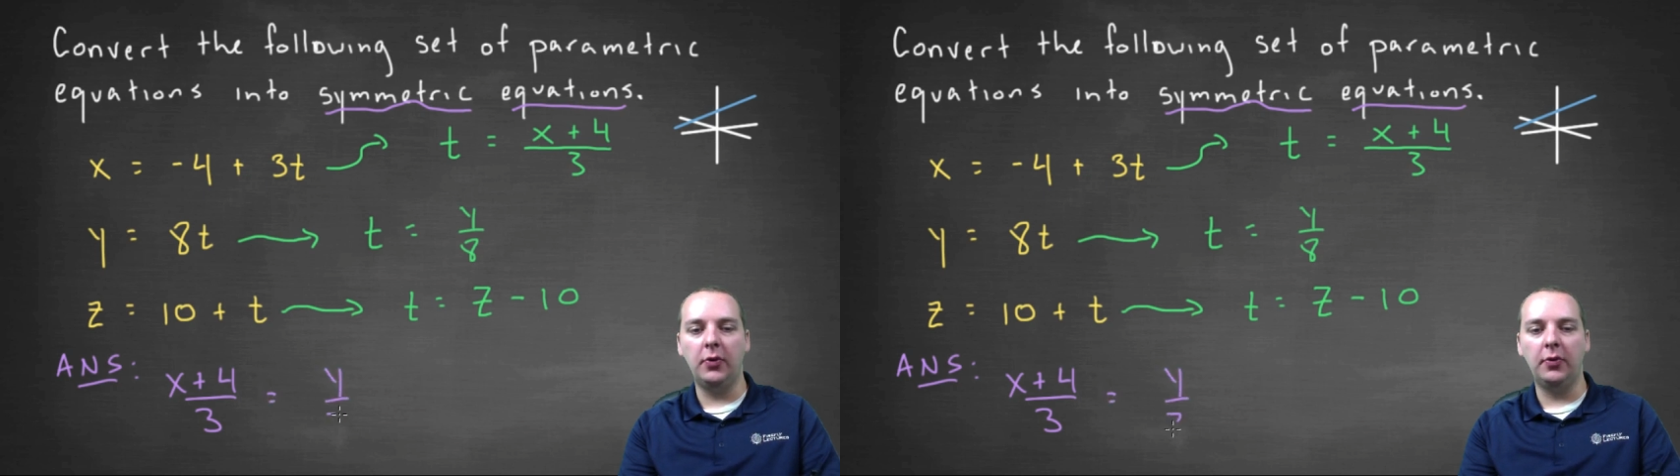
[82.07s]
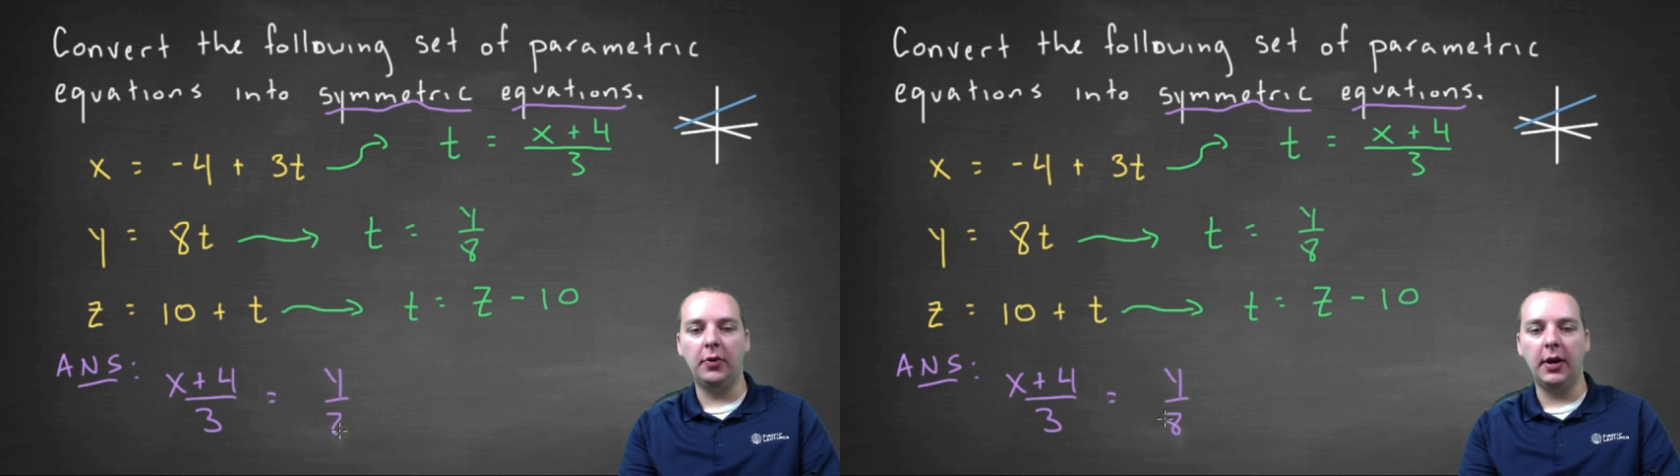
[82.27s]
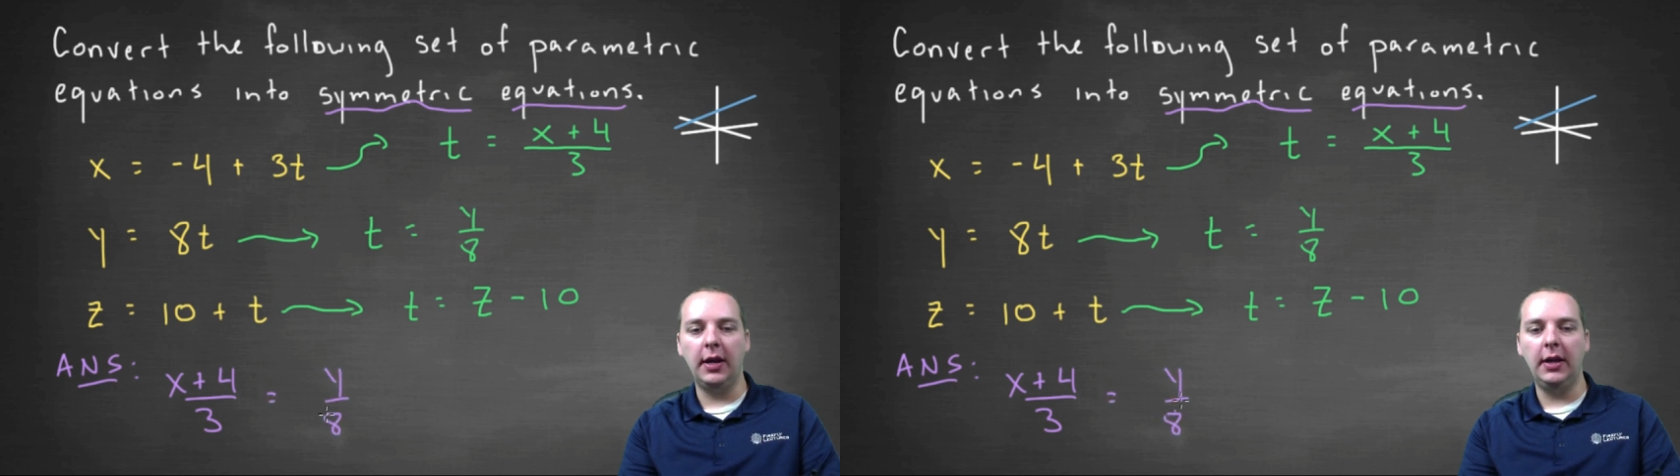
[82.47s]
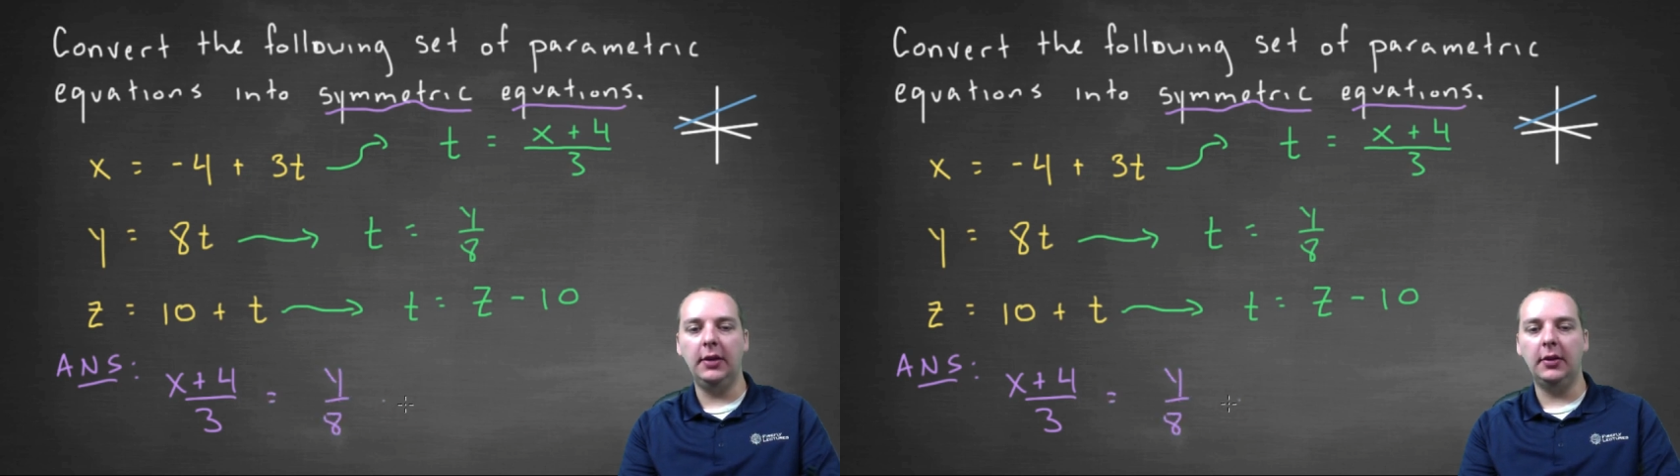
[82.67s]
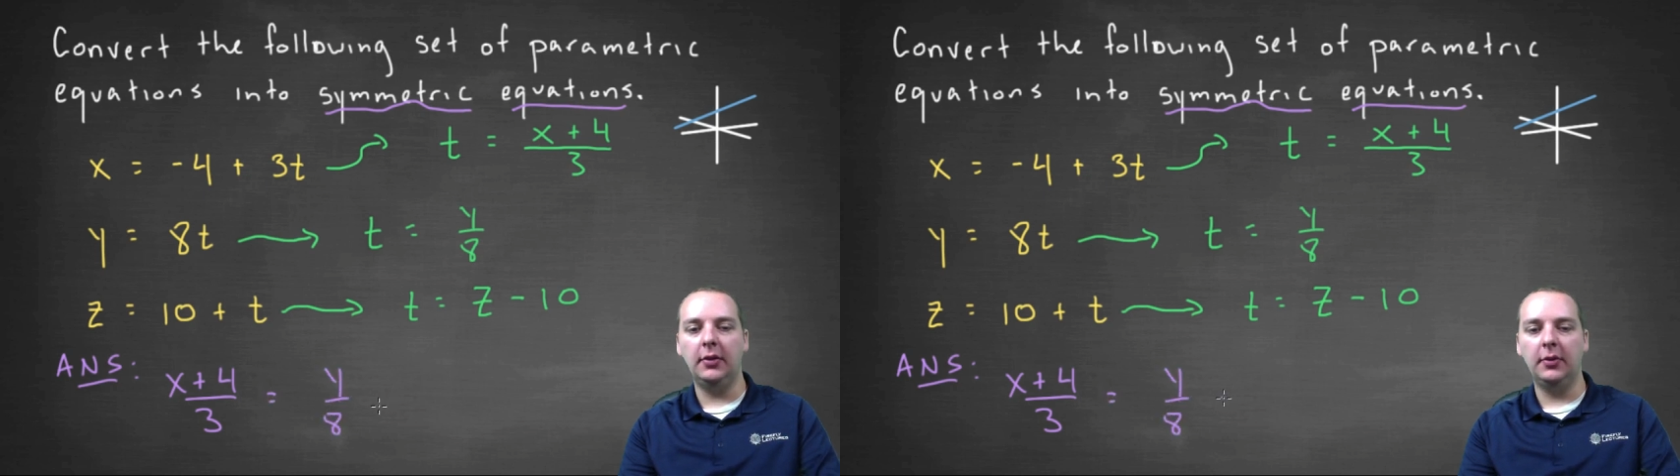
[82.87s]
over
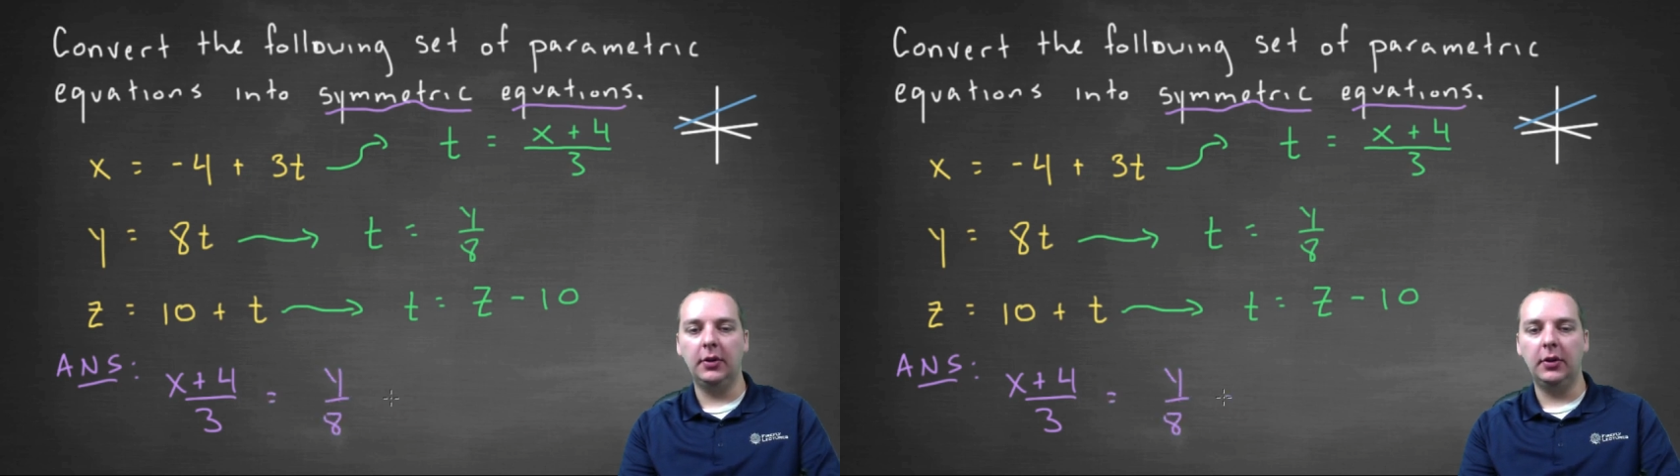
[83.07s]
eight,